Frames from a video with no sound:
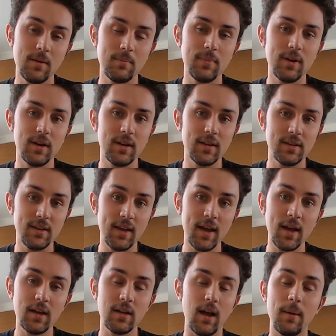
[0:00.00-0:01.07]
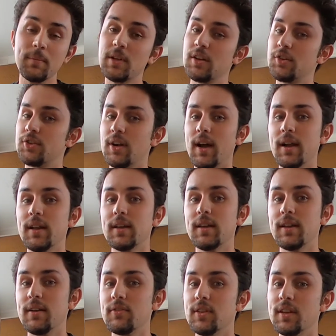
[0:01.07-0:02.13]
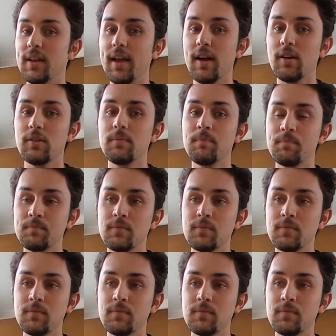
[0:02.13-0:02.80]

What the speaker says: But yeah, I'm gonna try to get everything out